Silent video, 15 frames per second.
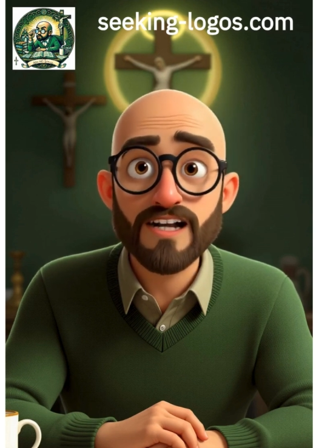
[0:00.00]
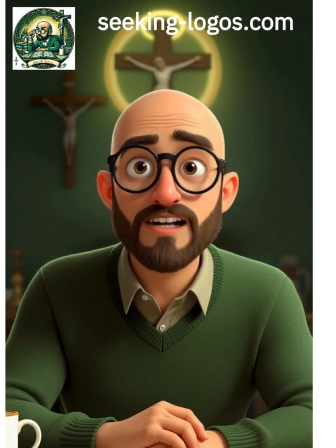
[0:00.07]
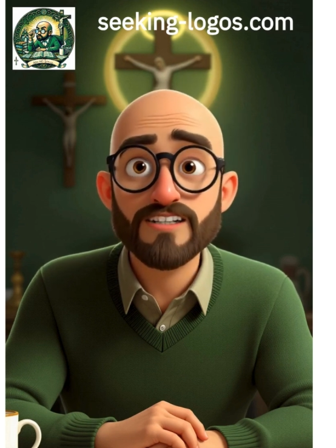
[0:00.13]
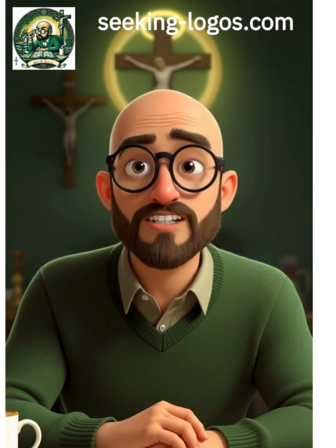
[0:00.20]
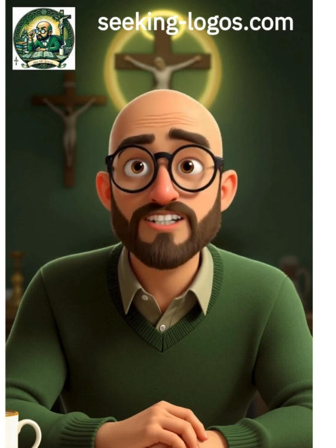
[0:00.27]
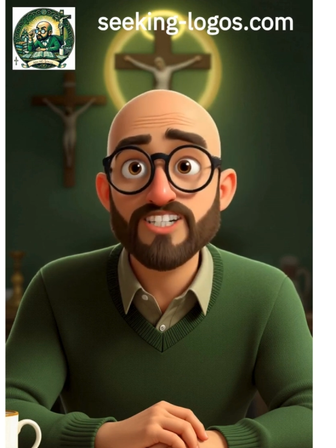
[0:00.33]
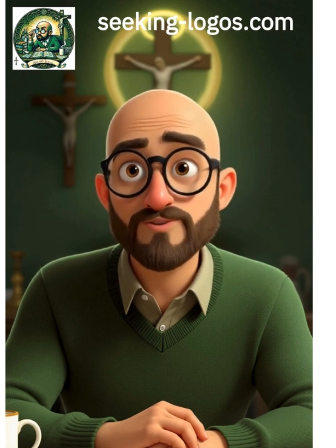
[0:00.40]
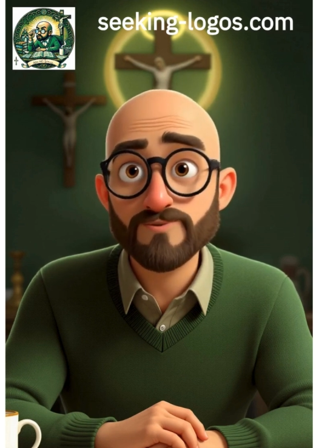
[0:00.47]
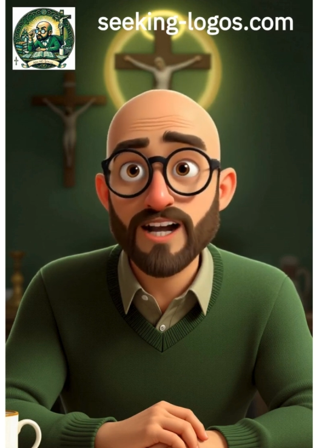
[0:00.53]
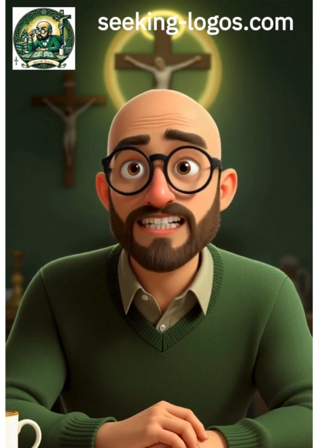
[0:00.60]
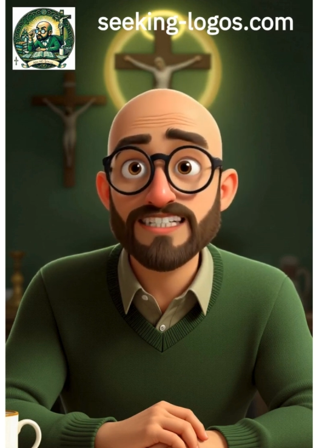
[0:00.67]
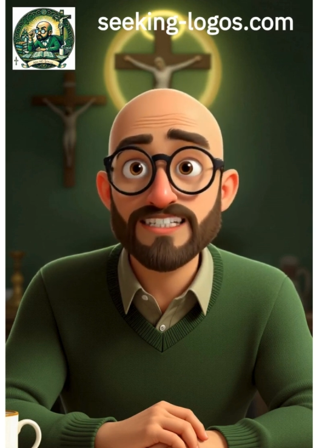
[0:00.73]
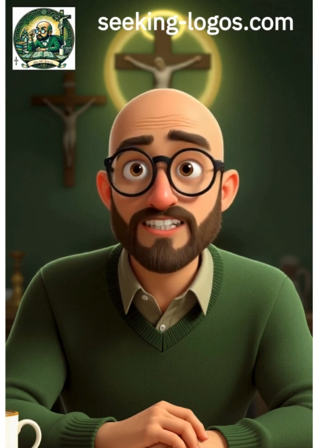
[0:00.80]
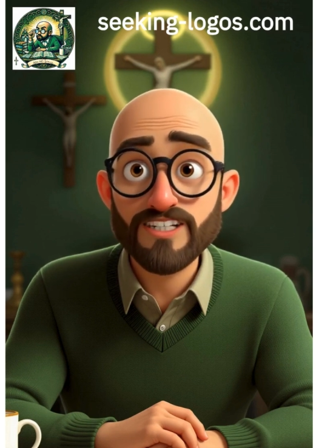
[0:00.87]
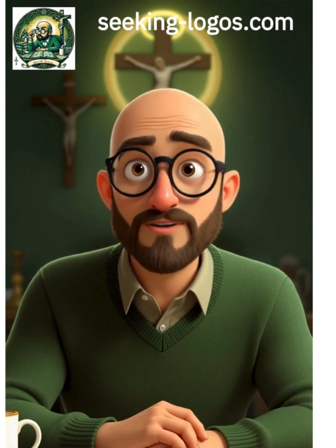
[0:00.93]
to
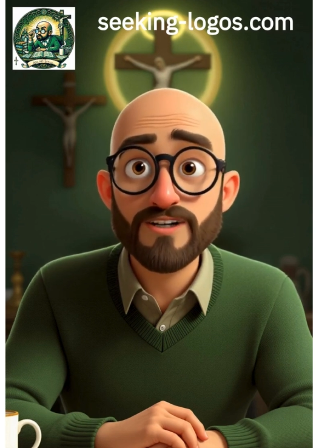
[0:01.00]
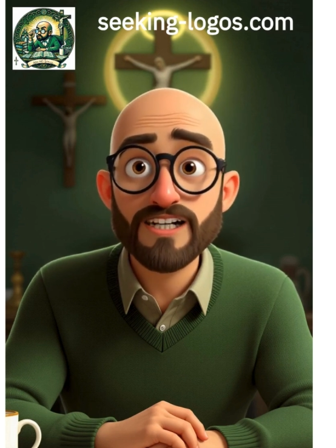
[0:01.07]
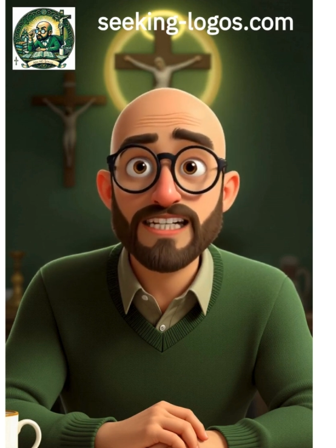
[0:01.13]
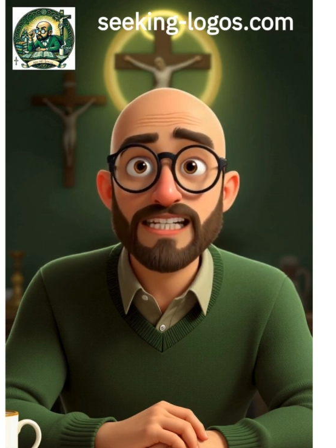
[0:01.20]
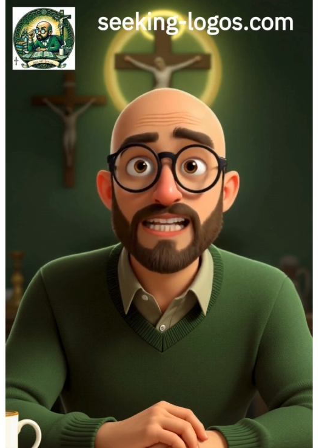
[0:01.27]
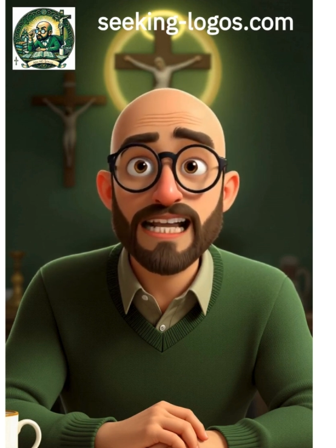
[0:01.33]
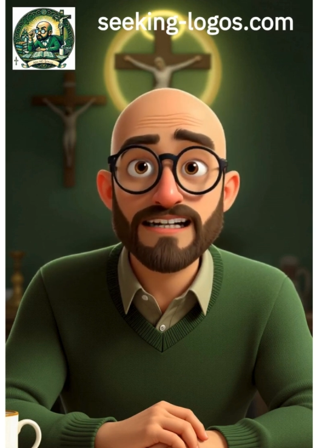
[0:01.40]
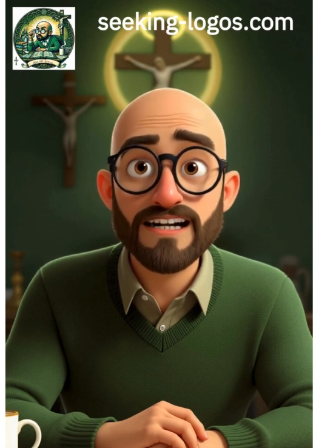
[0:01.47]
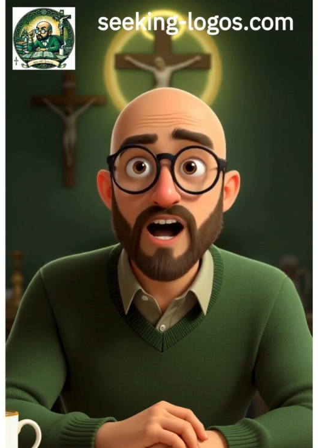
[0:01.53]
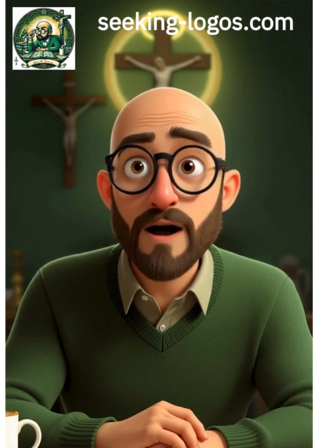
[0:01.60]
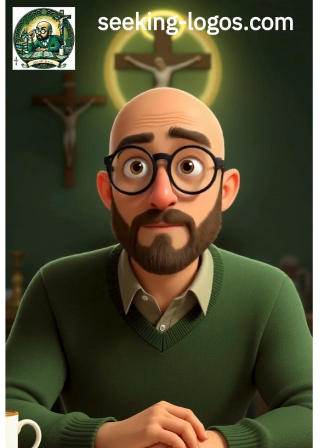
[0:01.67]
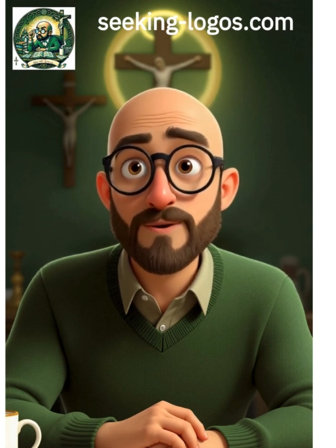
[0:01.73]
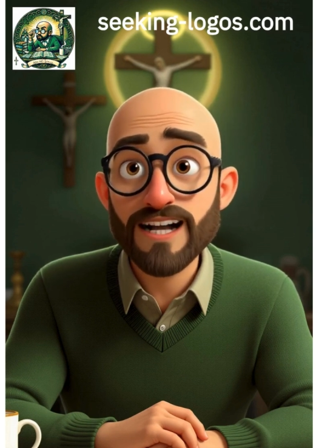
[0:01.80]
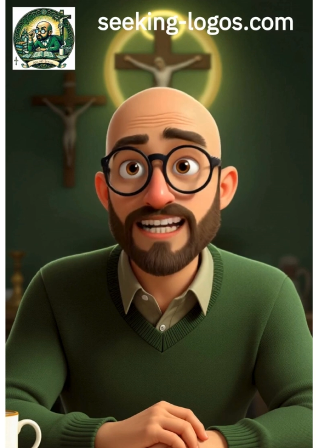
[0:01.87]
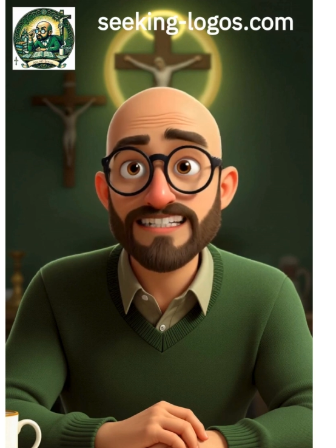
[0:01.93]
stress the unity and
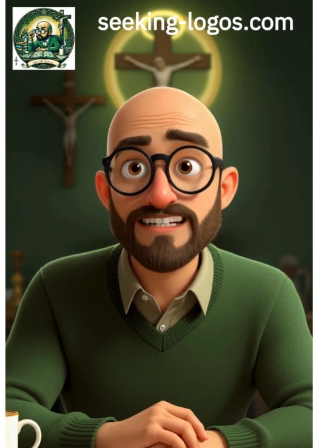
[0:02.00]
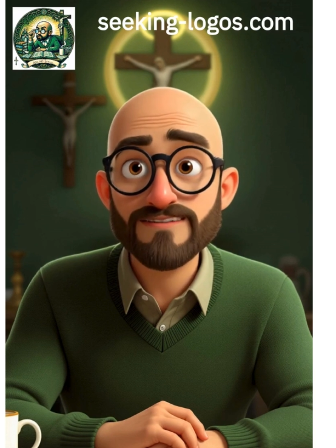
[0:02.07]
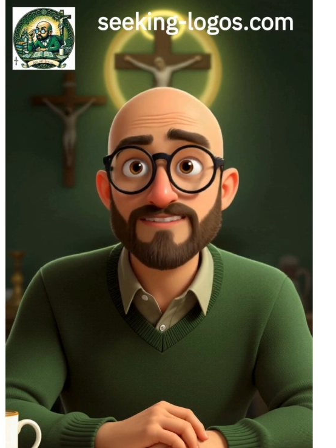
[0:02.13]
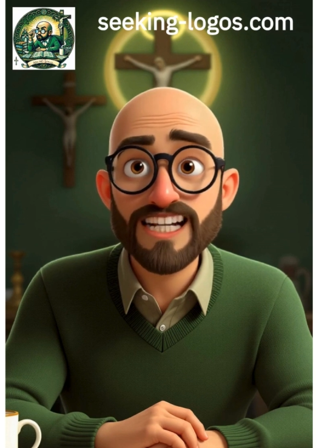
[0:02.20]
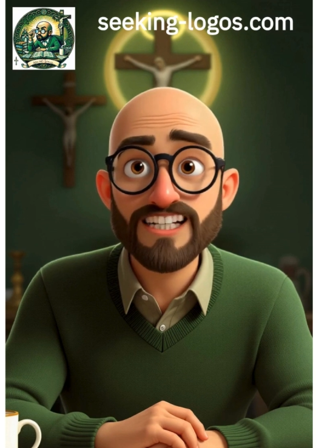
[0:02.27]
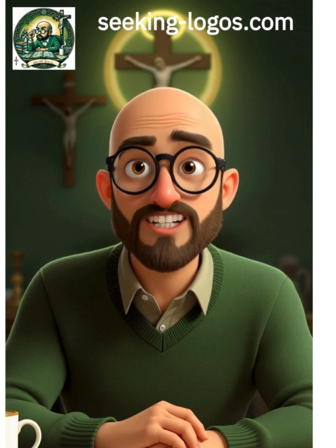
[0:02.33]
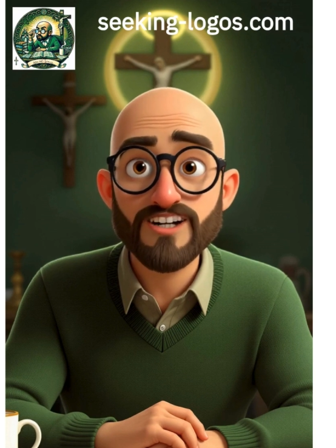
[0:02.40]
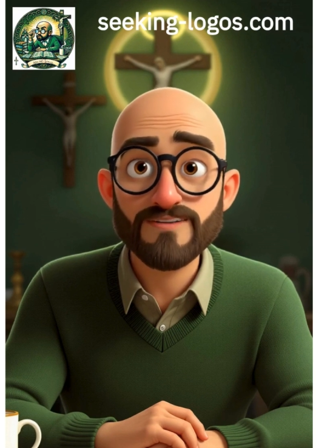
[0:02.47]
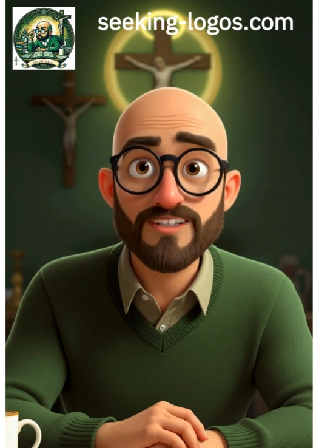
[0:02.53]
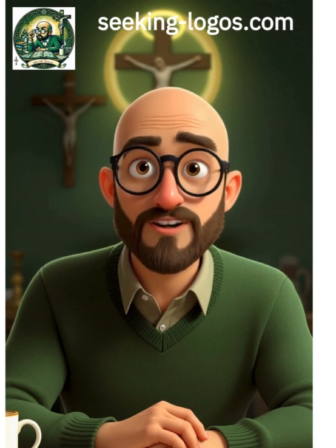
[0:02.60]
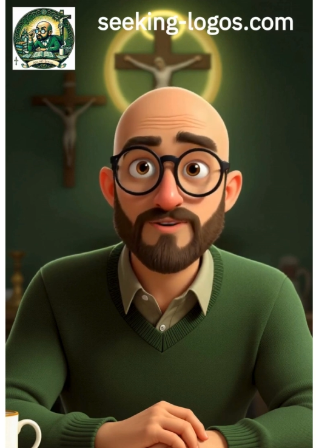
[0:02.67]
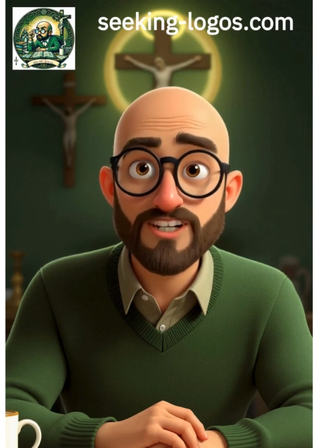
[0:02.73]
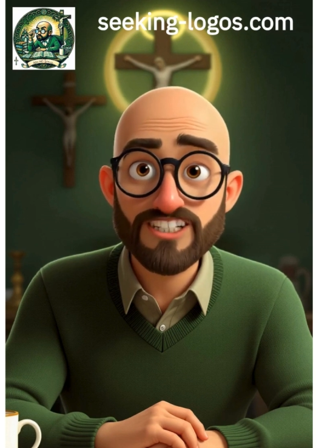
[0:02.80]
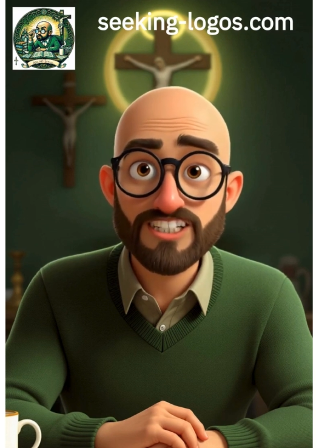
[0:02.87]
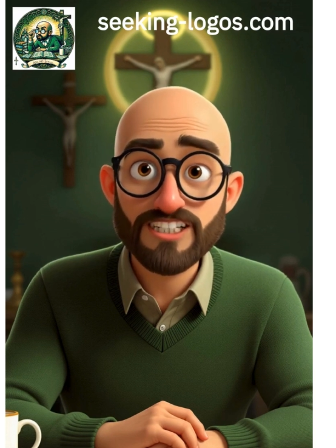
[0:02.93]
comprehensive nature of the
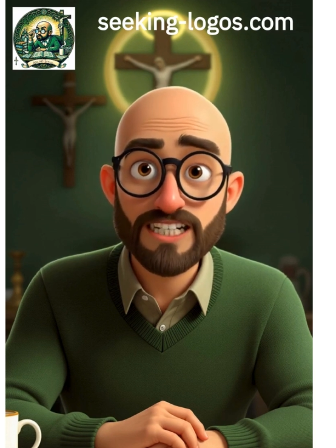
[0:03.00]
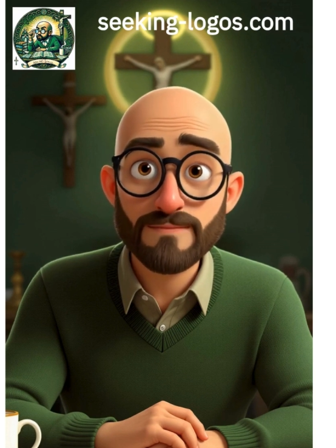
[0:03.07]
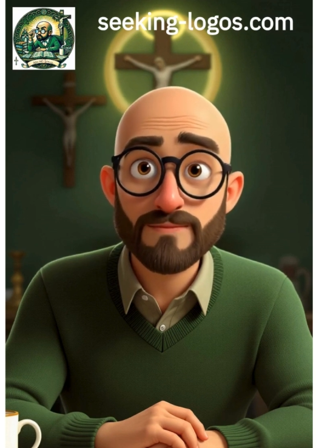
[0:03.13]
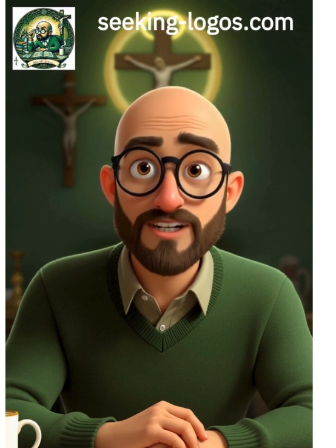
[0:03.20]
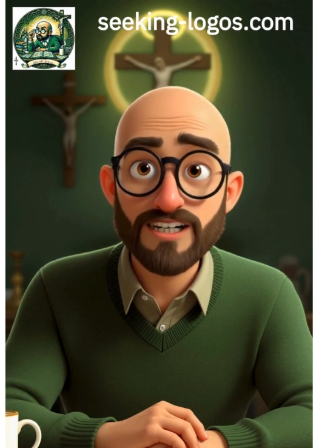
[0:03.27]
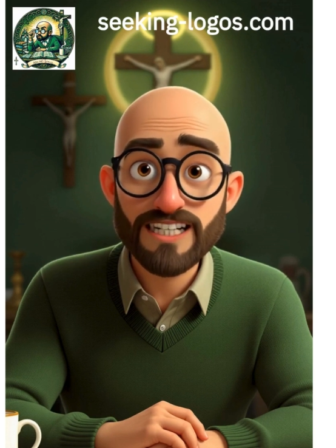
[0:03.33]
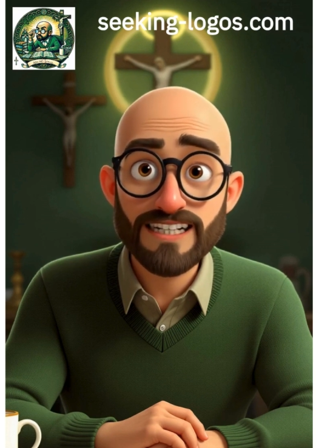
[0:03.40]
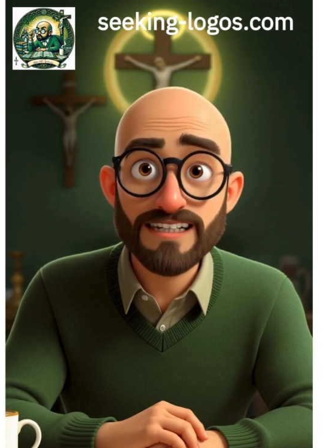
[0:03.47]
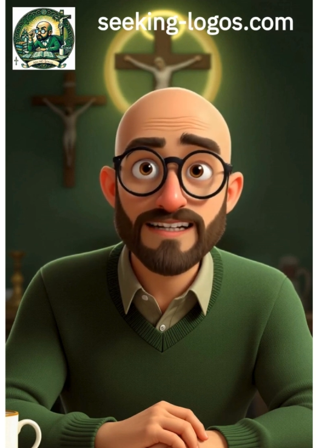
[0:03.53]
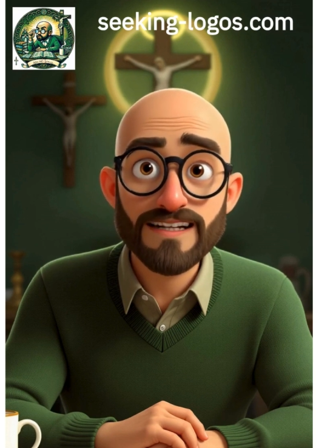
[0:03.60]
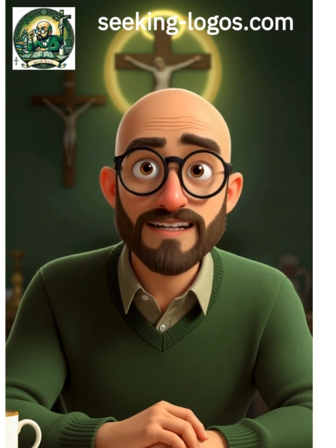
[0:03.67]
Christian community.